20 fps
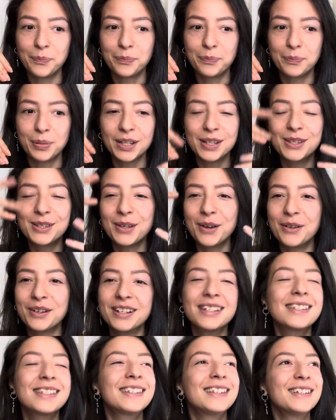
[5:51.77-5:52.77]
but so
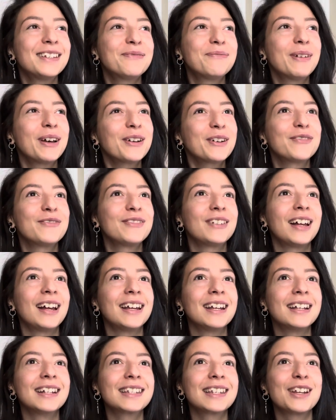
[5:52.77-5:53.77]
does the
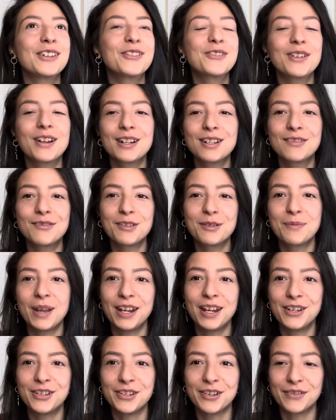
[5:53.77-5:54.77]
butterfly. It's like
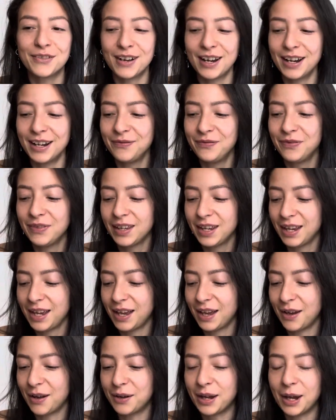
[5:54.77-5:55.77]
transformation, right?
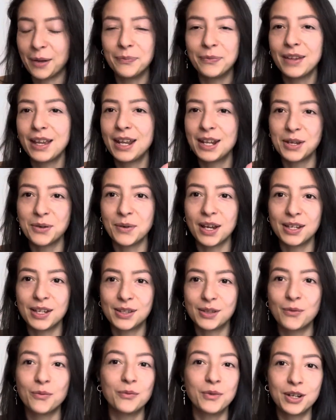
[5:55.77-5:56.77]
Okay.
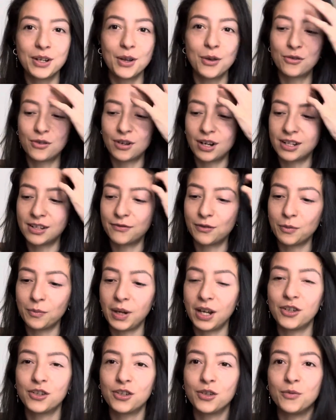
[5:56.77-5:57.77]
Anyways, we know
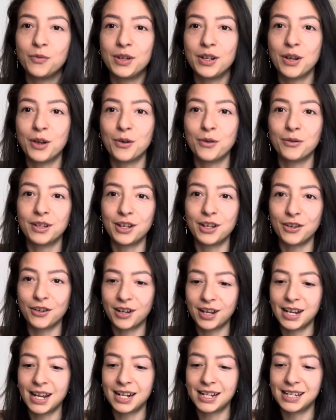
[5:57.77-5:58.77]
transformation. We know that you're
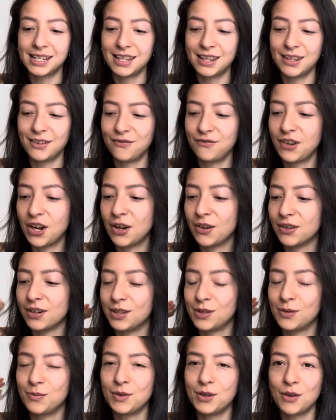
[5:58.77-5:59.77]
connected to the
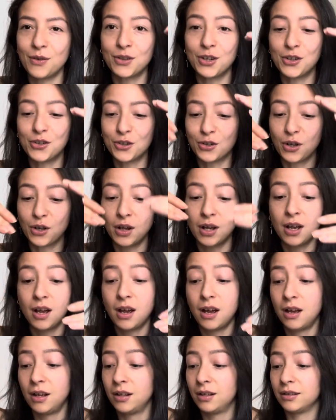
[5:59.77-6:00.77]
fairies. We know that you're
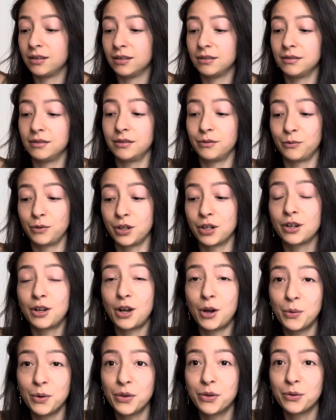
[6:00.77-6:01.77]

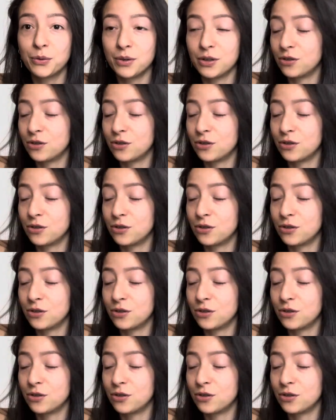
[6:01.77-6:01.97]
going through a